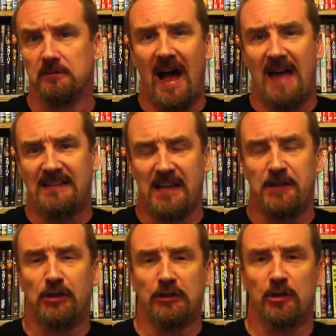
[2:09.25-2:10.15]
I
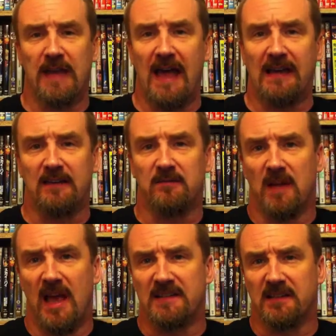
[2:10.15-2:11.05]
tend to look at it
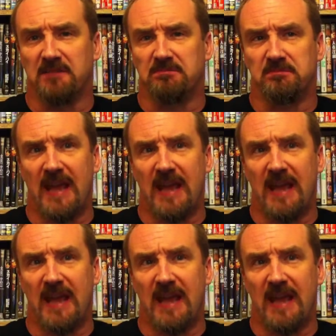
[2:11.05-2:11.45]
as a